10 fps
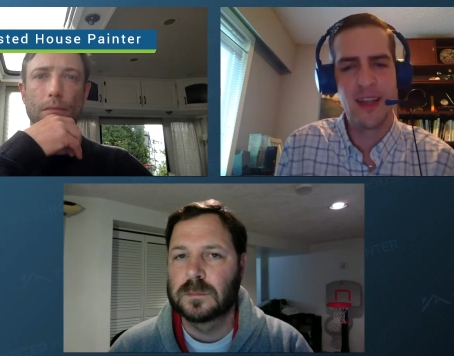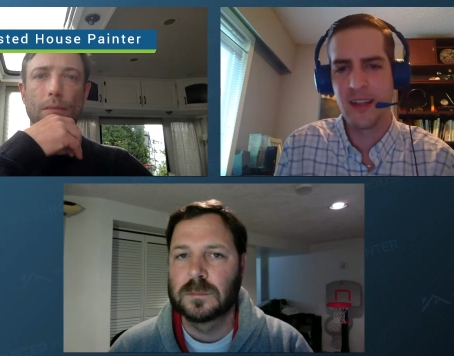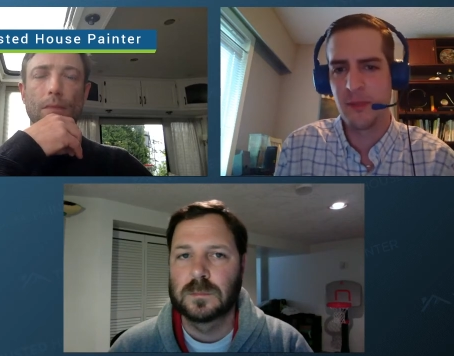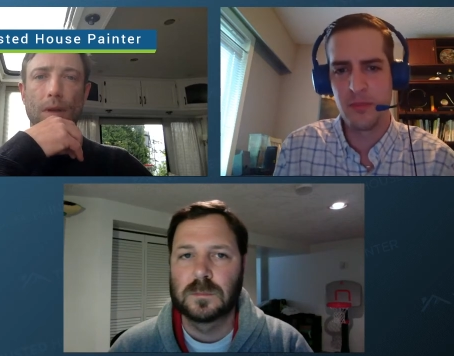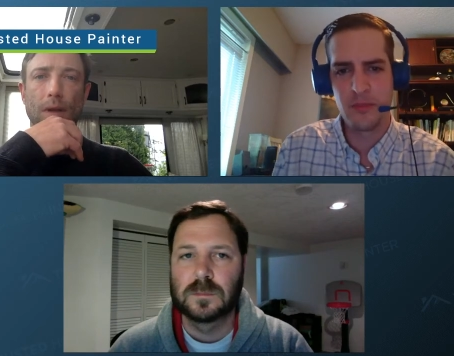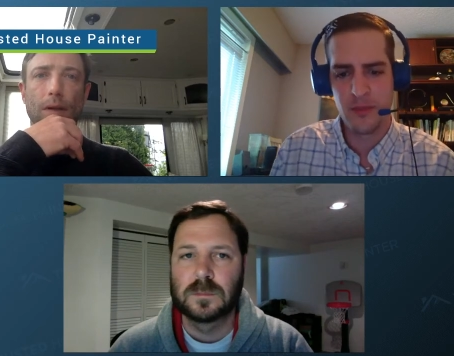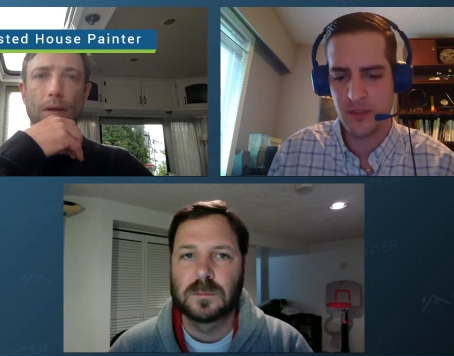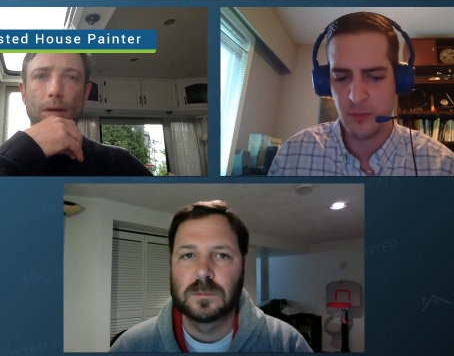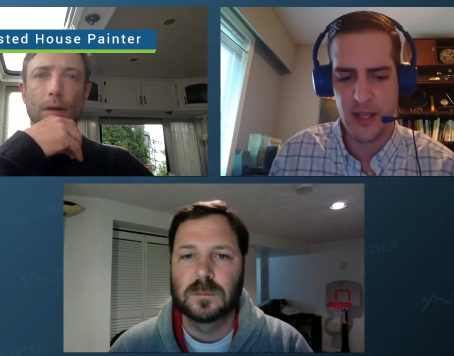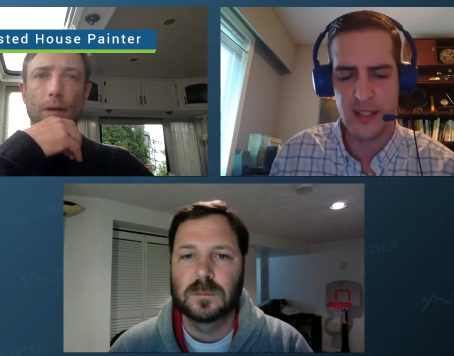Speaker 1: And it could,
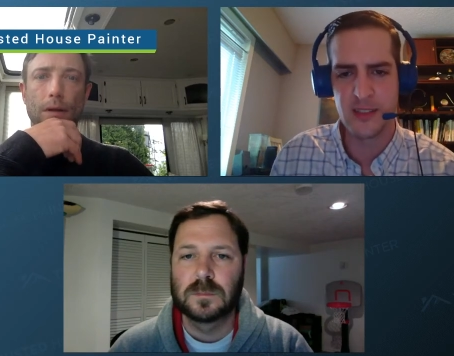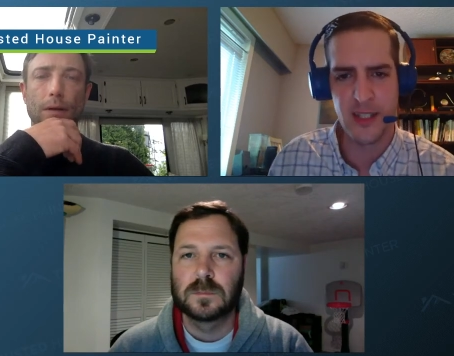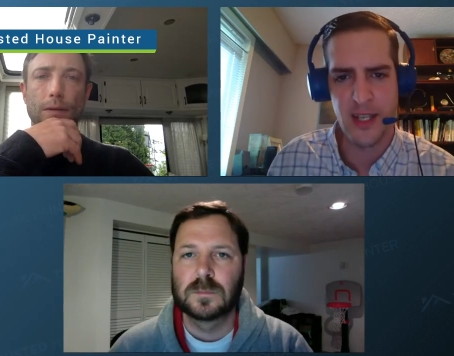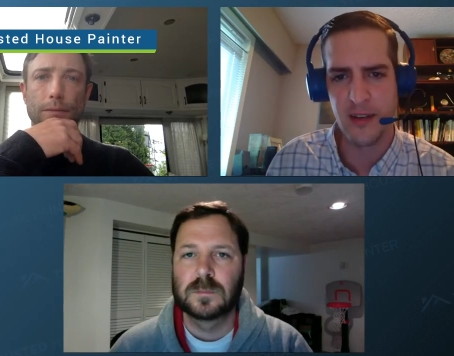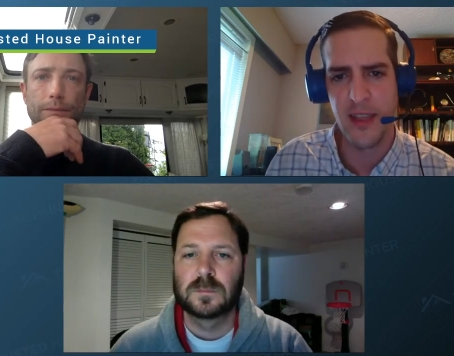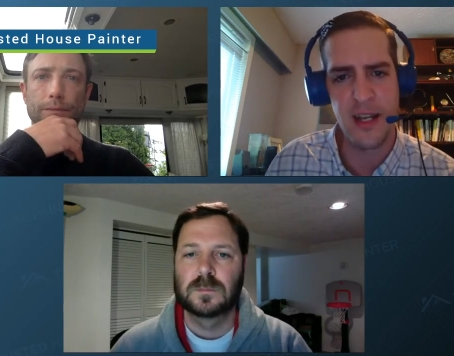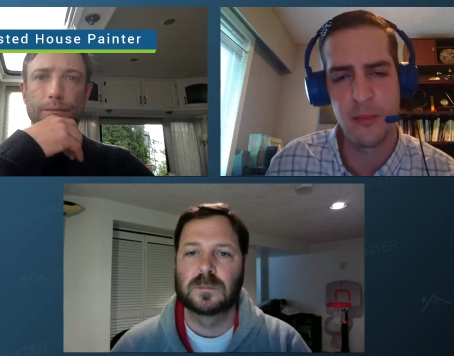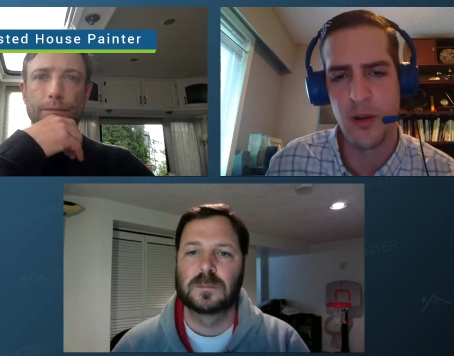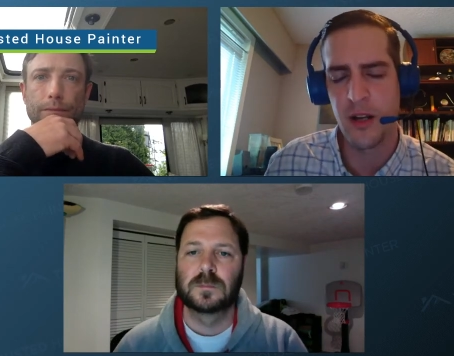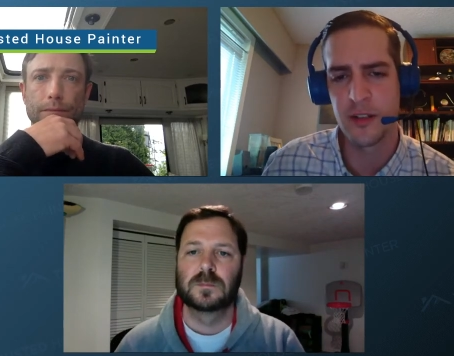this applies to kind of any
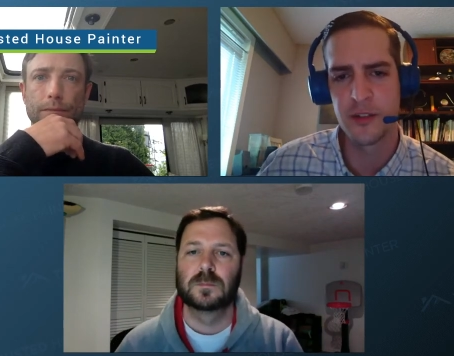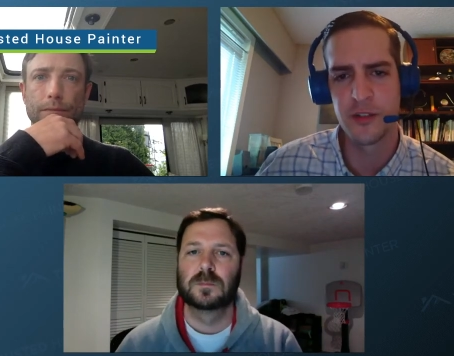product or